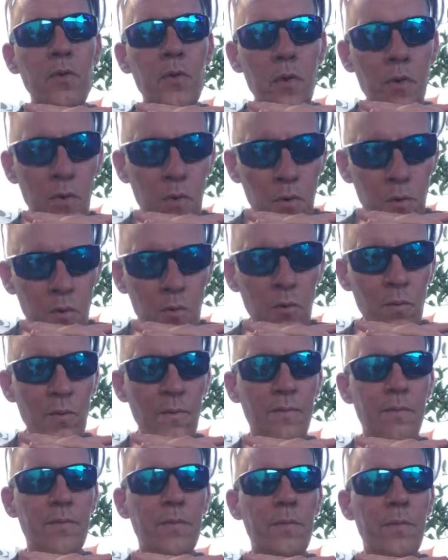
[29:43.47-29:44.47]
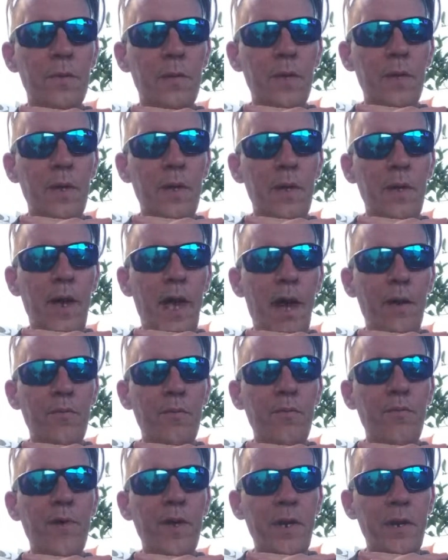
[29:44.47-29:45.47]
You have
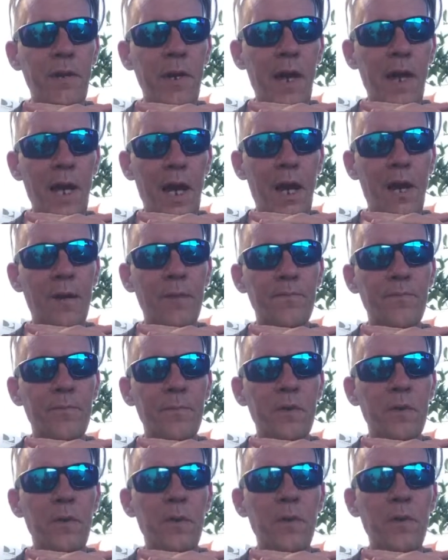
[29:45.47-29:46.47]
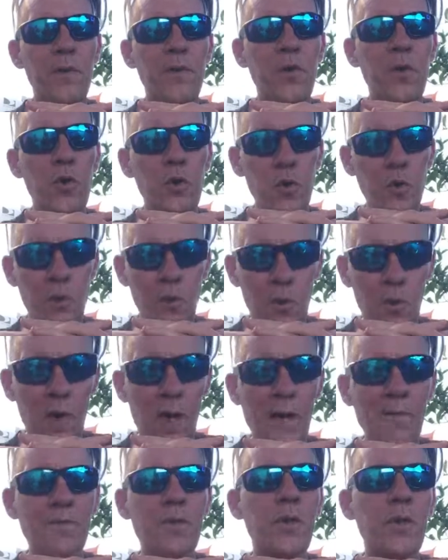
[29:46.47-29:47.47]
to figure that out.
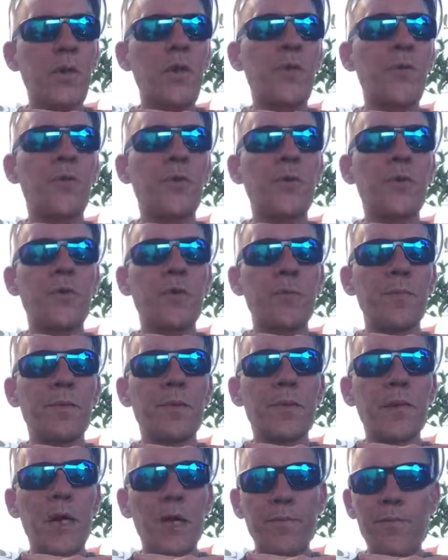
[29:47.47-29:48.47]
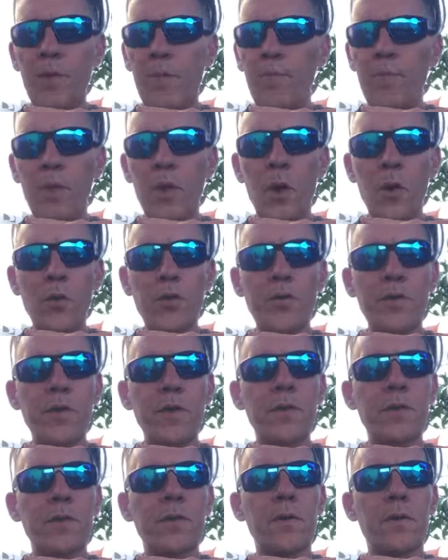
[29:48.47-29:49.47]
You have to go through some
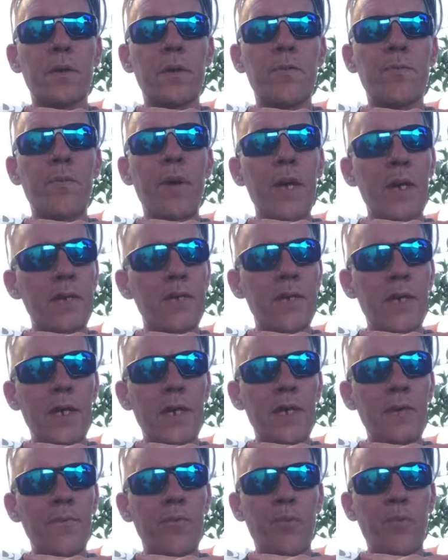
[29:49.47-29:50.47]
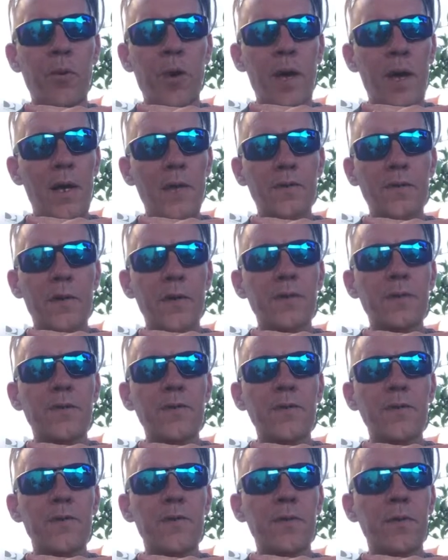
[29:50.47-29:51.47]
self-hypnosis or meditative
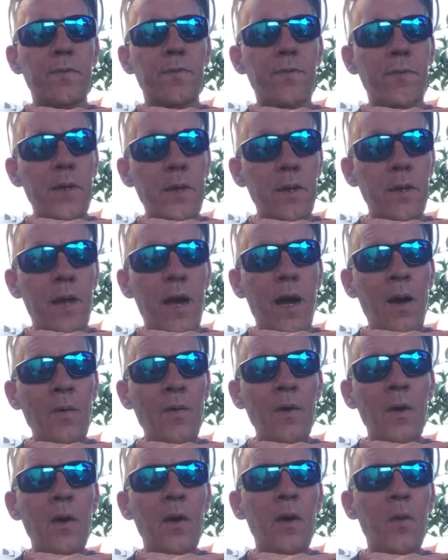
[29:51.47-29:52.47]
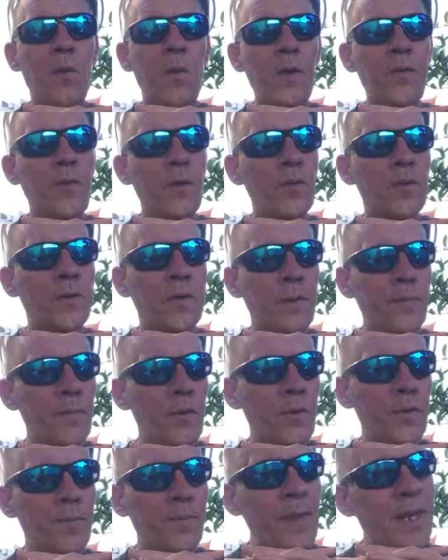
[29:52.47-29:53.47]
processes to figure out what those
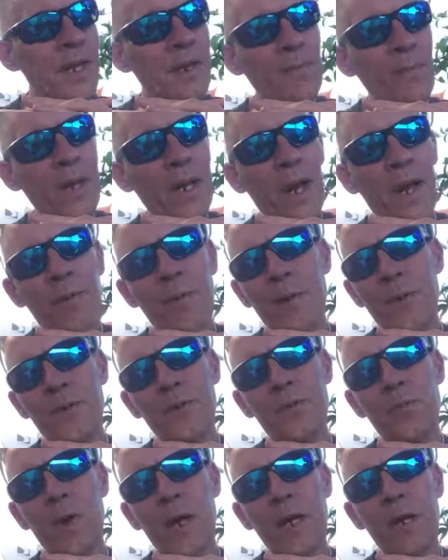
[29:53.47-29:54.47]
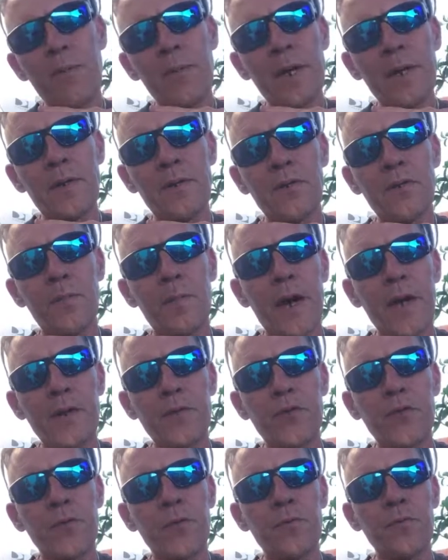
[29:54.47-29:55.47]
symbols mean. But I always recommend to my
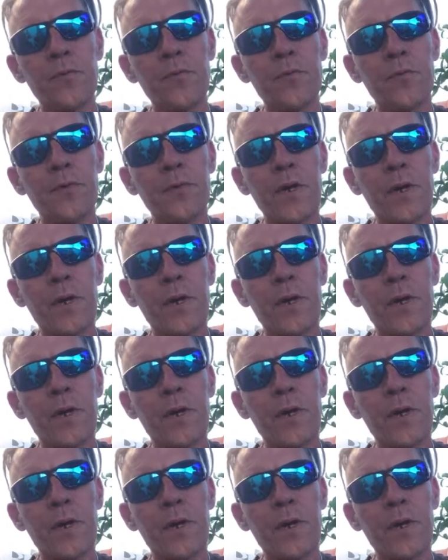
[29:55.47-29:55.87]
students